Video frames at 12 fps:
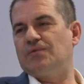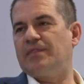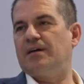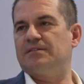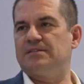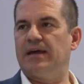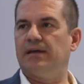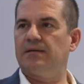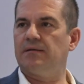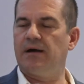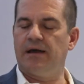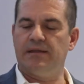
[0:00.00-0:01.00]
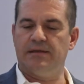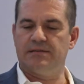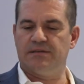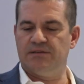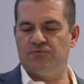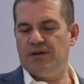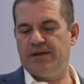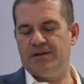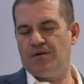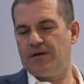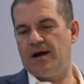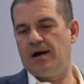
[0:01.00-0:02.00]
without saying, right? It's really
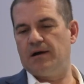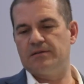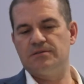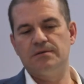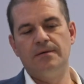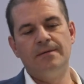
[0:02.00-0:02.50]
in our hearts.